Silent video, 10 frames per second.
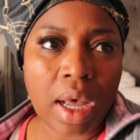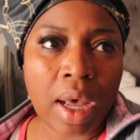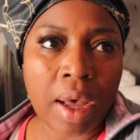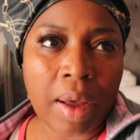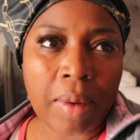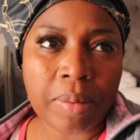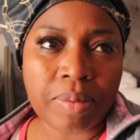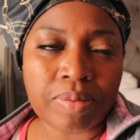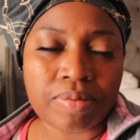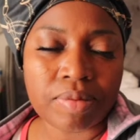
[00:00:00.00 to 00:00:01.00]

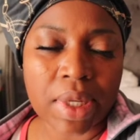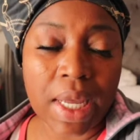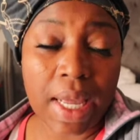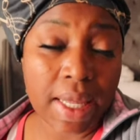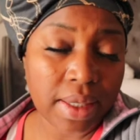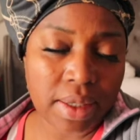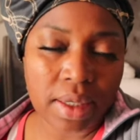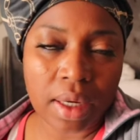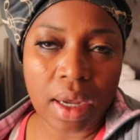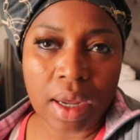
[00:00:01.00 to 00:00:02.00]

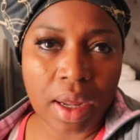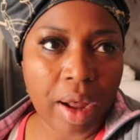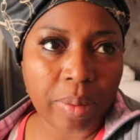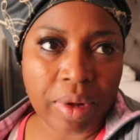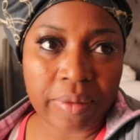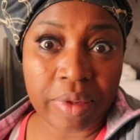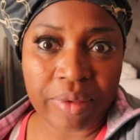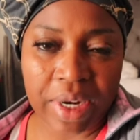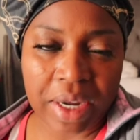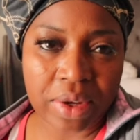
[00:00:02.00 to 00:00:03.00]
hence a couple of the
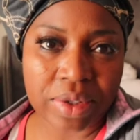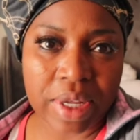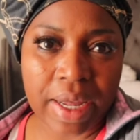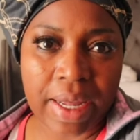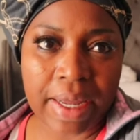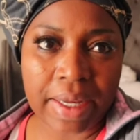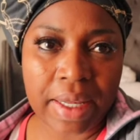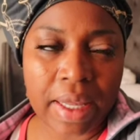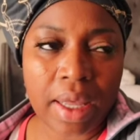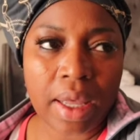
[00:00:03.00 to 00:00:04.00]
videos I
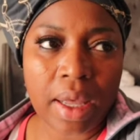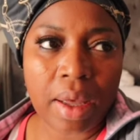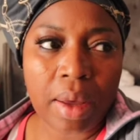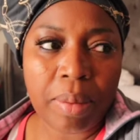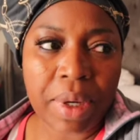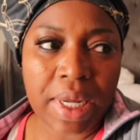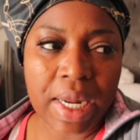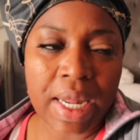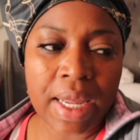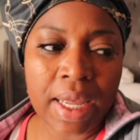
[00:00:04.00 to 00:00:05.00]

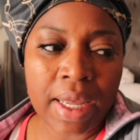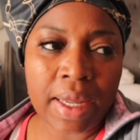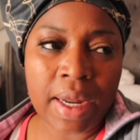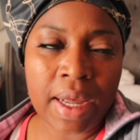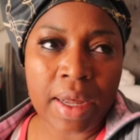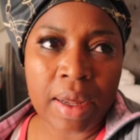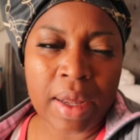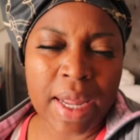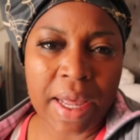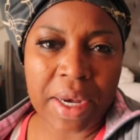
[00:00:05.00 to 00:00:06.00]
put in.
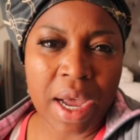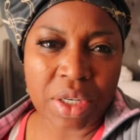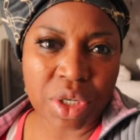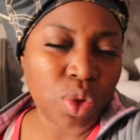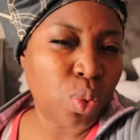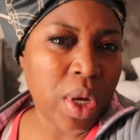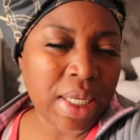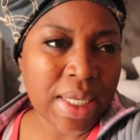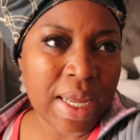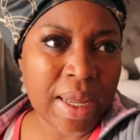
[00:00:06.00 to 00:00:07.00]
I got nauseous
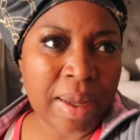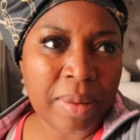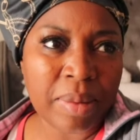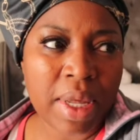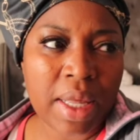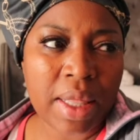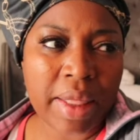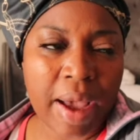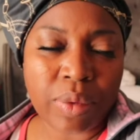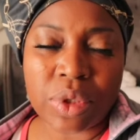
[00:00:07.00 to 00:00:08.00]
one time.
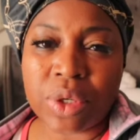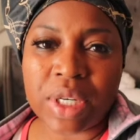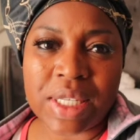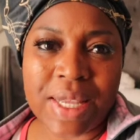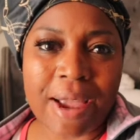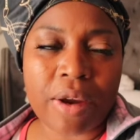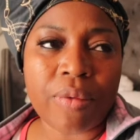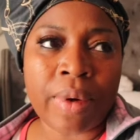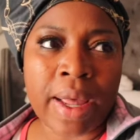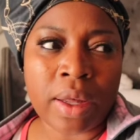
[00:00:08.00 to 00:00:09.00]
That was during the
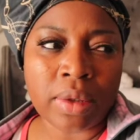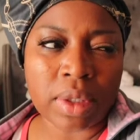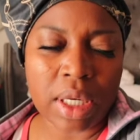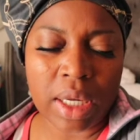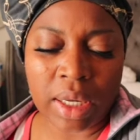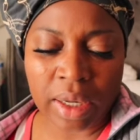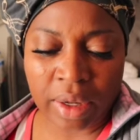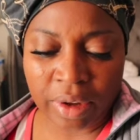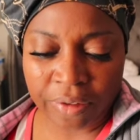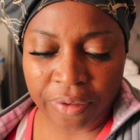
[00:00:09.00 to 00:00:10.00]
second round
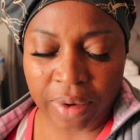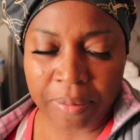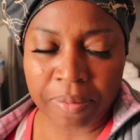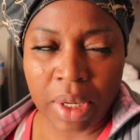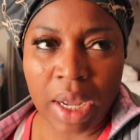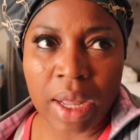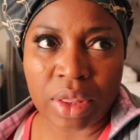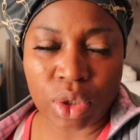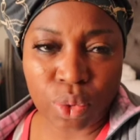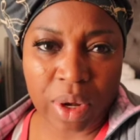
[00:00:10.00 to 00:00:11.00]
of
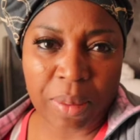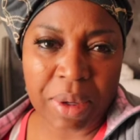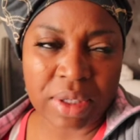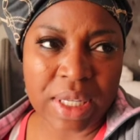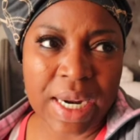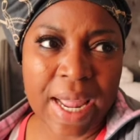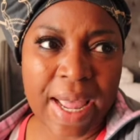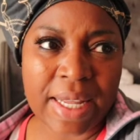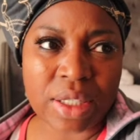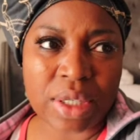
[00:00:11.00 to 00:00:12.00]
the 12 pills that I
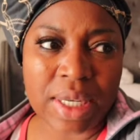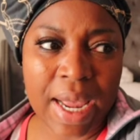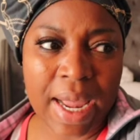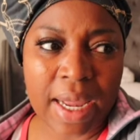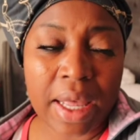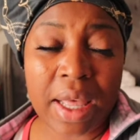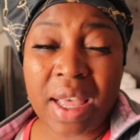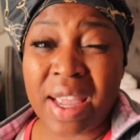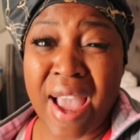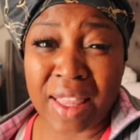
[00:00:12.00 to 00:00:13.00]
had to take.
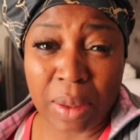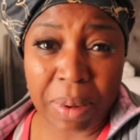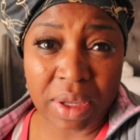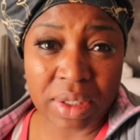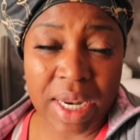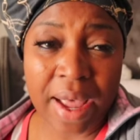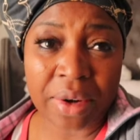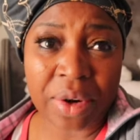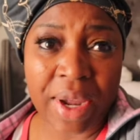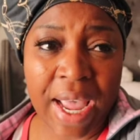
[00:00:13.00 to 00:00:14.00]
Got the pills
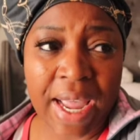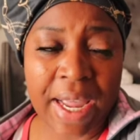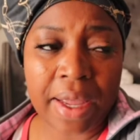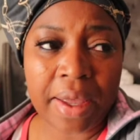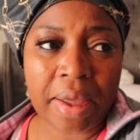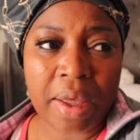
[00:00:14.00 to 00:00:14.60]
down okay,